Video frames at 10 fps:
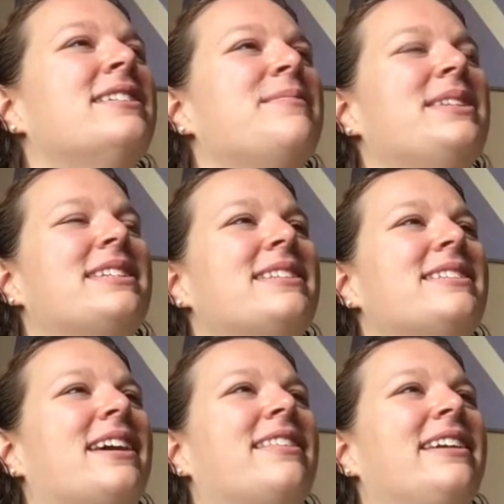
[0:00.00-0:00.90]
I mean, since
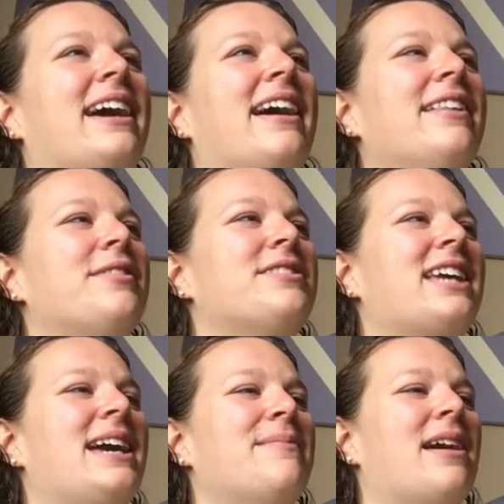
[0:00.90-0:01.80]
Deathly Hallows
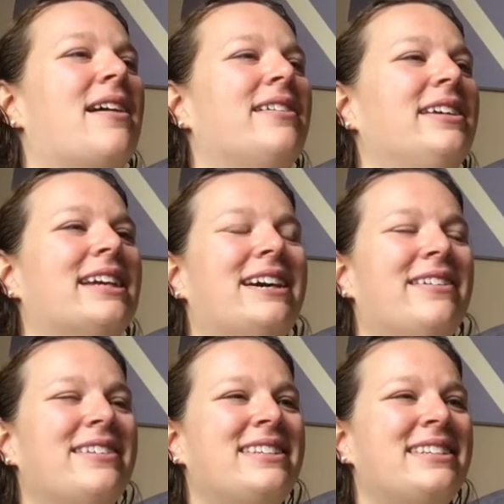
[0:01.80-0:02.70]
came out,
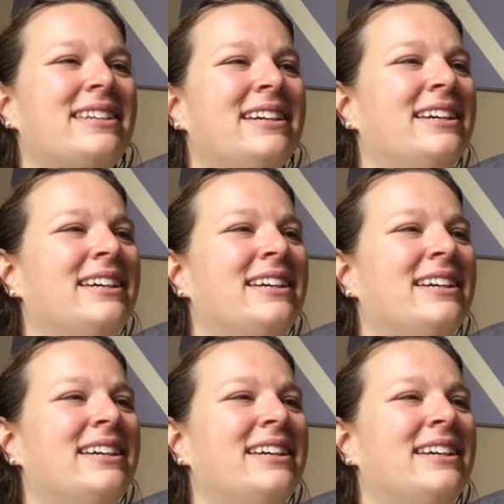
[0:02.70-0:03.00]
it's